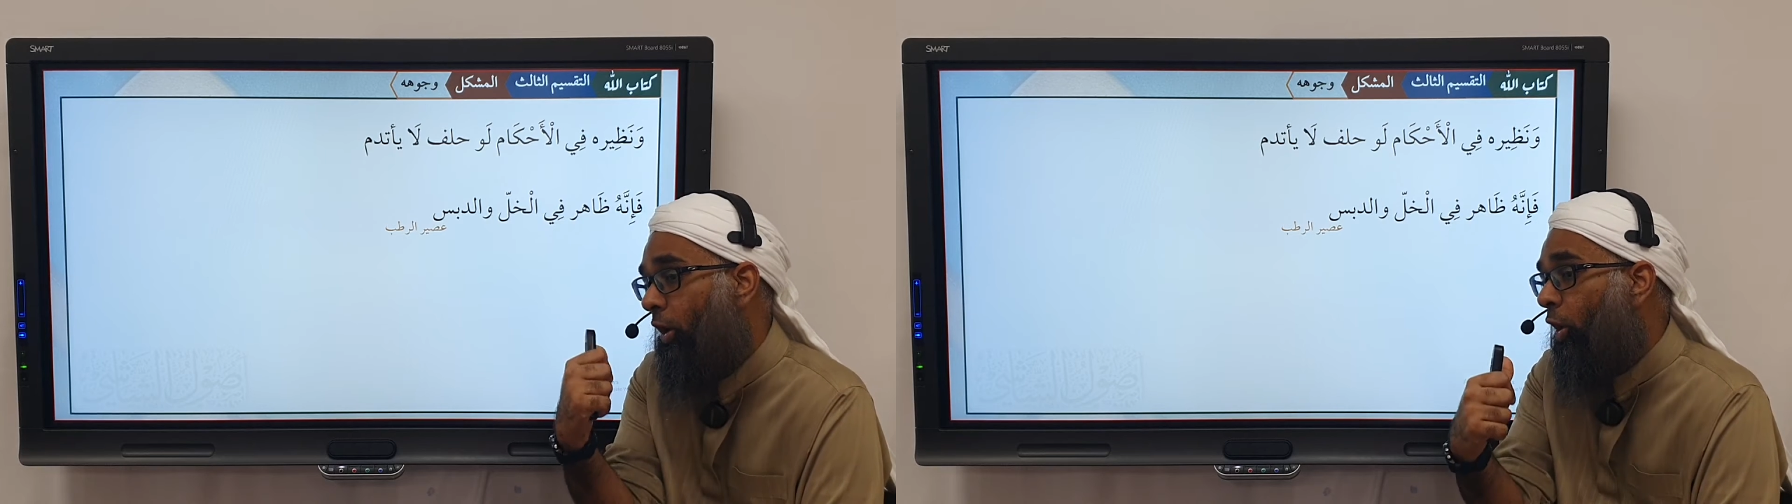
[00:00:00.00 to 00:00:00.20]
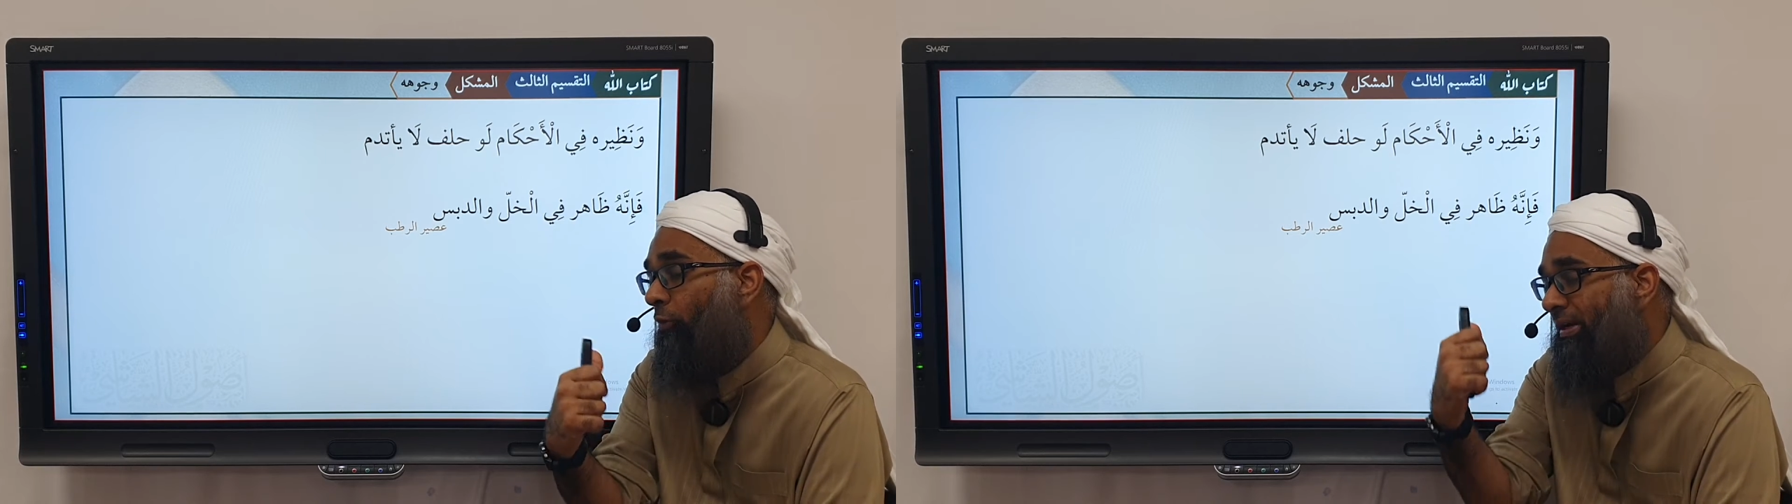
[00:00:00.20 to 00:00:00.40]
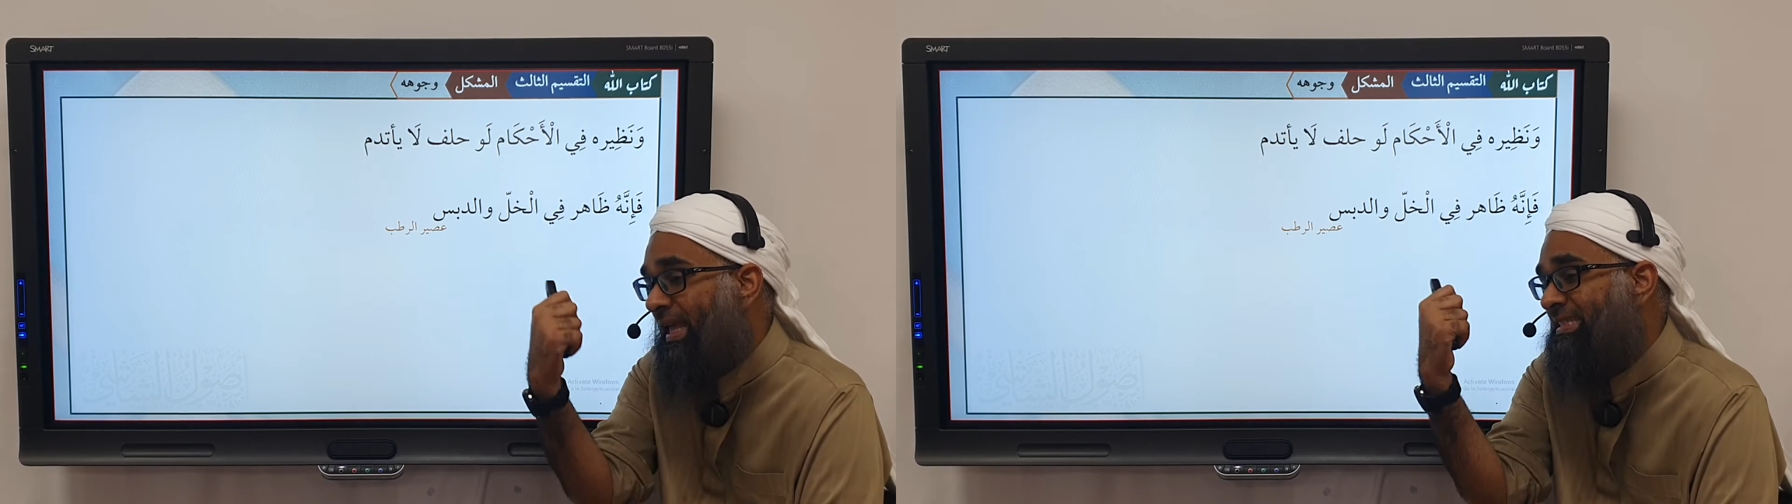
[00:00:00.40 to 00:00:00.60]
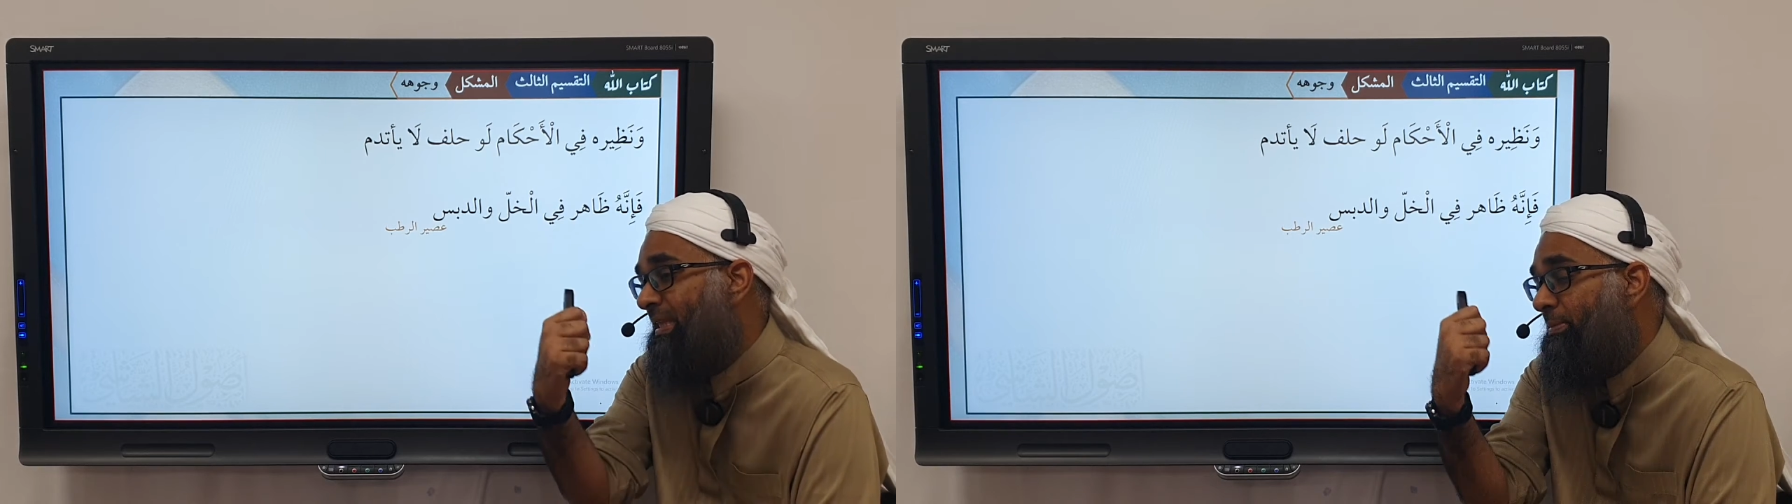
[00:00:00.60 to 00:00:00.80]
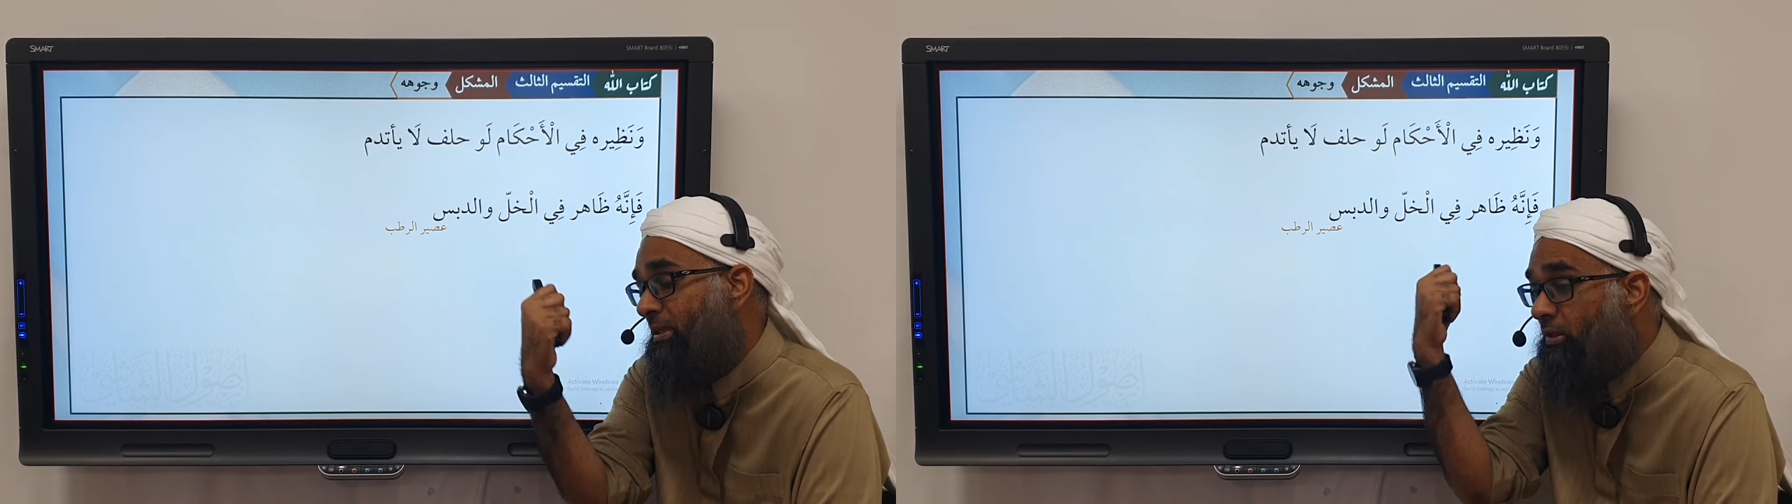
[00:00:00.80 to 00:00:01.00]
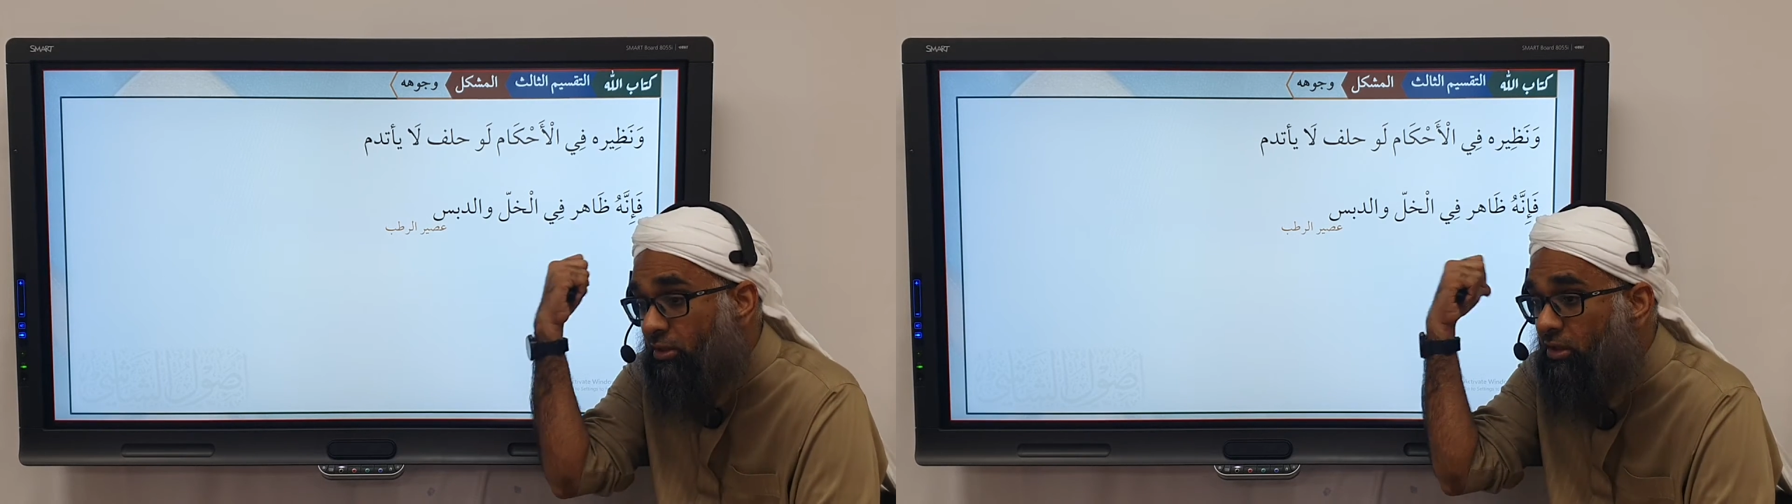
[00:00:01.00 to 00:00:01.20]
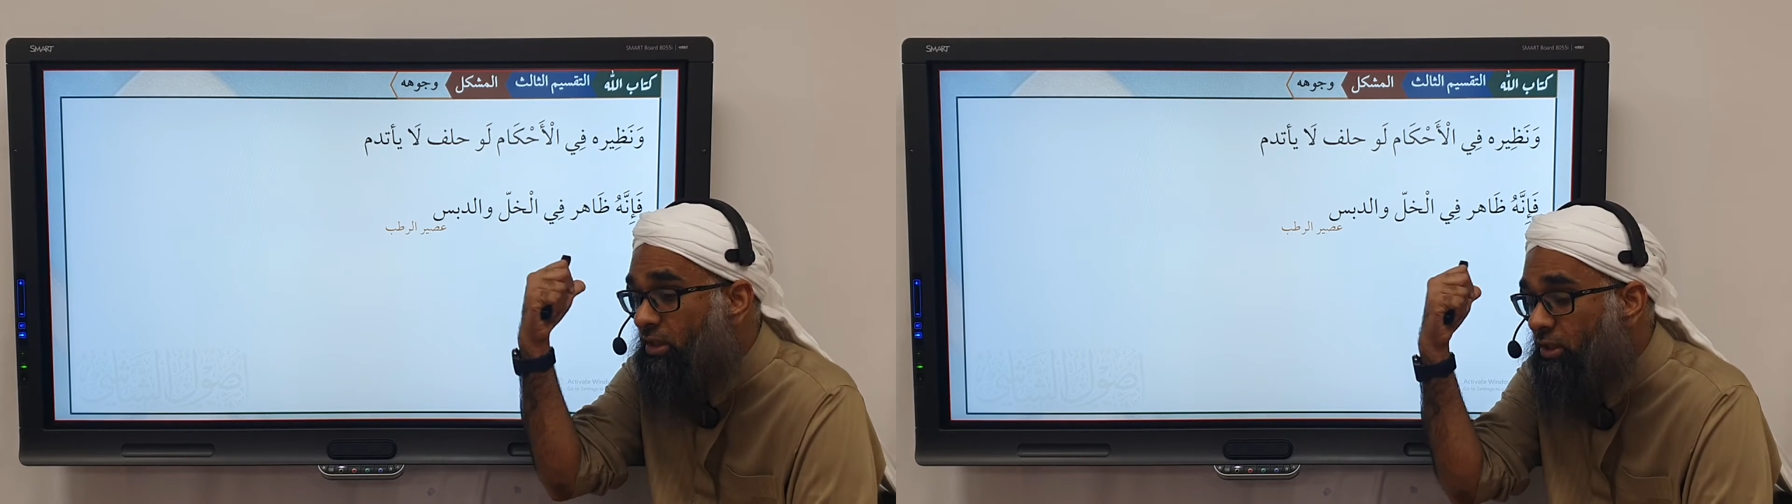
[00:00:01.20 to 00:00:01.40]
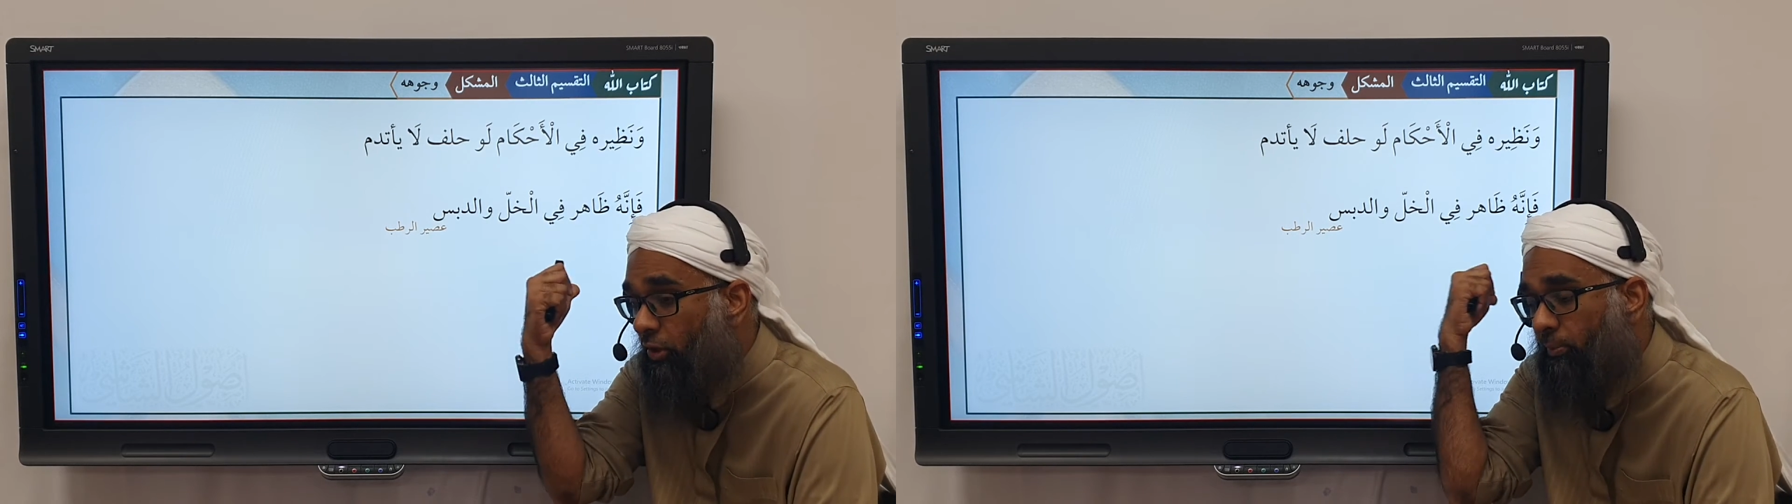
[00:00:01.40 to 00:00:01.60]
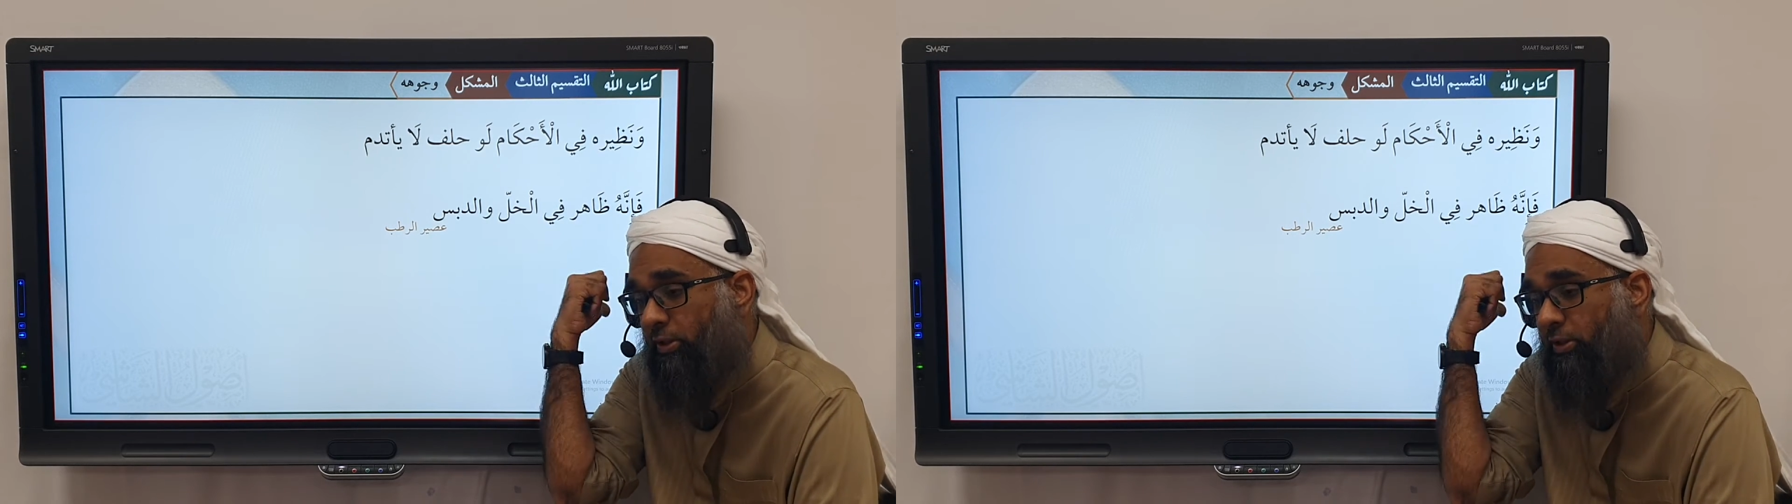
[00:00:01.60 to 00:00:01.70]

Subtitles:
already established in the early